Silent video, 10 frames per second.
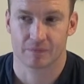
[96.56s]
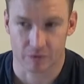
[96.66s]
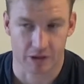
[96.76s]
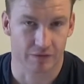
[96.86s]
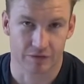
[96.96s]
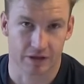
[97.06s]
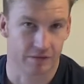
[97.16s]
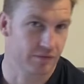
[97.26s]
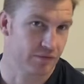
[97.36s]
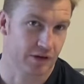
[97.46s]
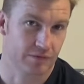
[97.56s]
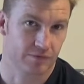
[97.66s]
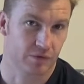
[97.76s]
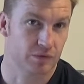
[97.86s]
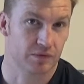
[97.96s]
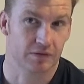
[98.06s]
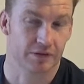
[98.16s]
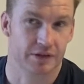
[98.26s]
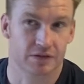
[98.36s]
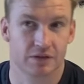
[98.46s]
We lived together for 4 or 5
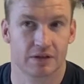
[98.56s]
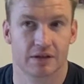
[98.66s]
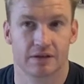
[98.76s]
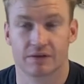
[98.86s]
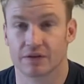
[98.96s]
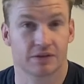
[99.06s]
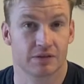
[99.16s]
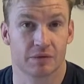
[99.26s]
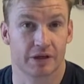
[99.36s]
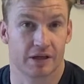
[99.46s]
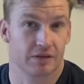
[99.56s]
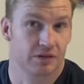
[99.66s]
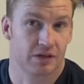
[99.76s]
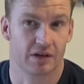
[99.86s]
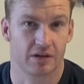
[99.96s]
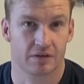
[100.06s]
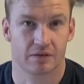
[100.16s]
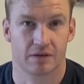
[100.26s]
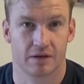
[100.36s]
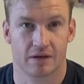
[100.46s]
years, and things didn't work out, and
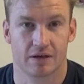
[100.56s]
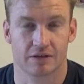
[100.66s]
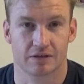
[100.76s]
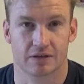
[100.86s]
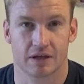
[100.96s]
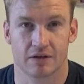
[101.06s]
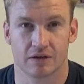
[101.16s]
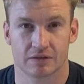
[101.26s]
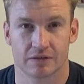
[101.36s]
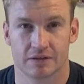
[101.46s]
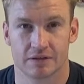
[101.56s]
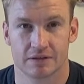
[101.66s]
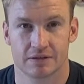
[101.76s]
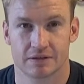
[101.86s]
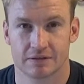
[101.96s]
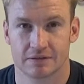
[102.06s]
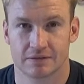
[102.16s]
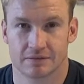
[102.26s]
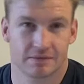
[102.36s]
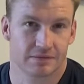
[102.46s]
I just stayed in Oxford.
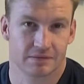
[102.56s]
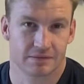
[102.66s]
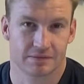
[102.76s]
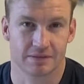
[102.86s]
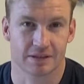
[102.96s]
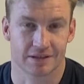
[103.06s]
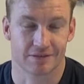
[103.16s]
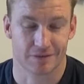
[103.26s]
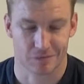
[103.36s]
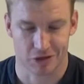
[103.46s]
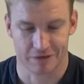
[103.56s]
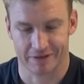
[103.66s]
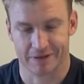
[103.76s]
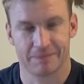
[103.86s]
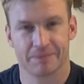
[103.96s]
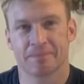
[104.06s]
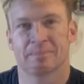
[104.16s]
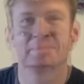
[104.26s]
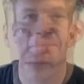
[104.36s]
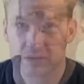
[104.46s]
And that's how I've come to live here.
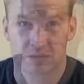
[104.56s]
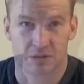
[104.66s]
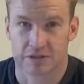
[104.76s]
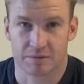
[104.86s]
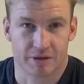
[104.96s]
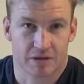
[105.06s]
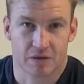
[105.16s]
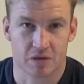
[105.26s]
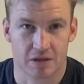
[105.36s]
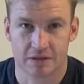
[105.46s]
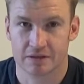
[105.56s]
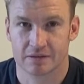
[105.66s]
Always wanted to be a soldier.